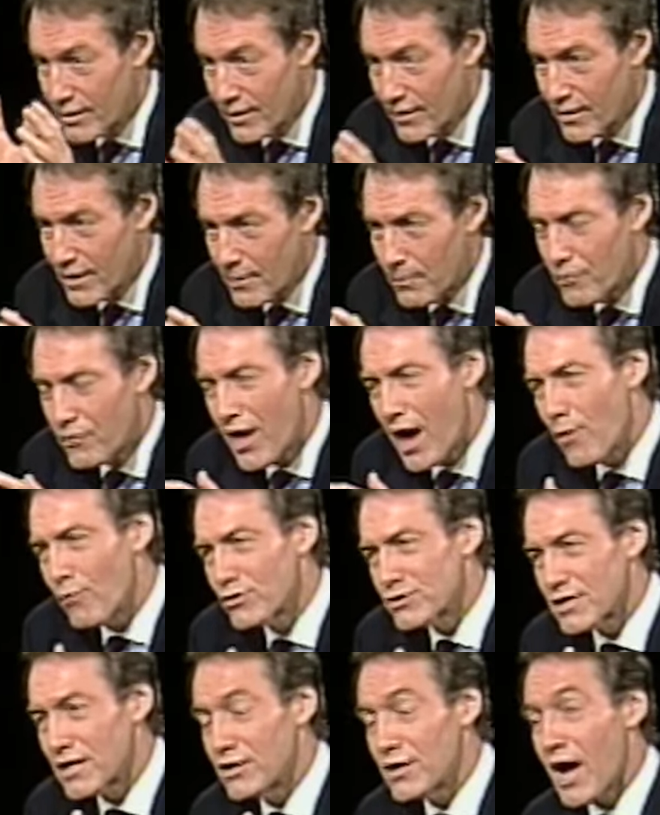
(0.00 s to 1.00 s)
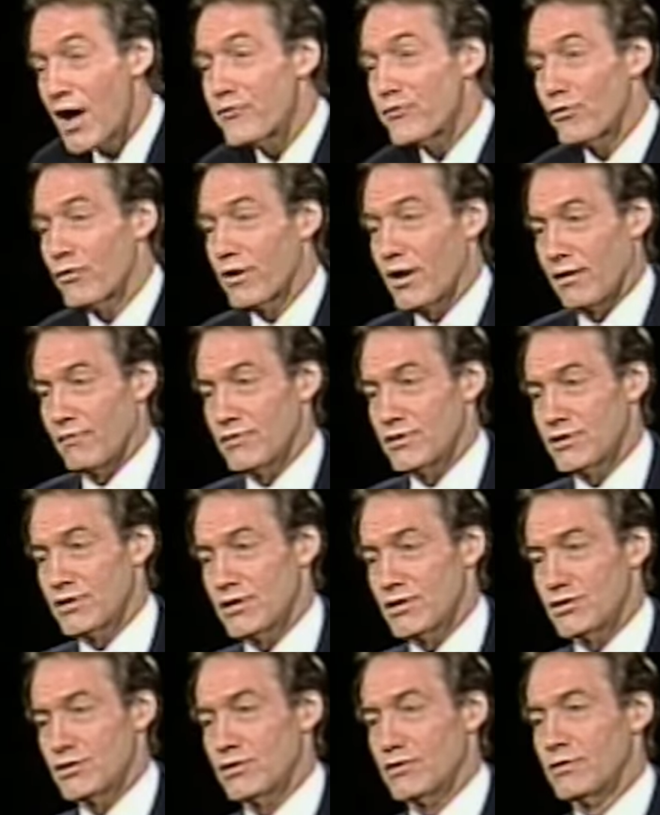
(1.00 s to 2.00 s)
Yes. That was a natural
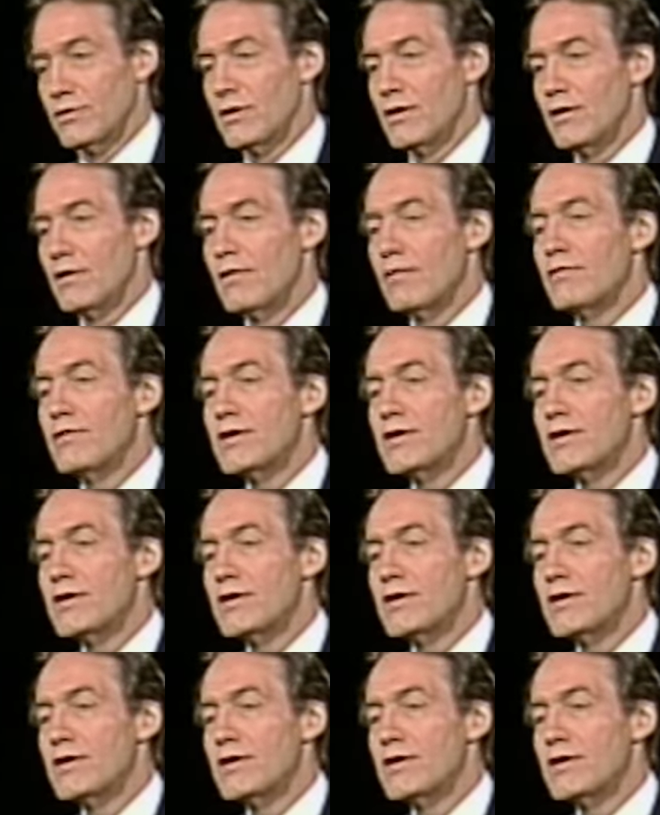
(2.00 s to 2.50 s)
conversation. Yes, it was.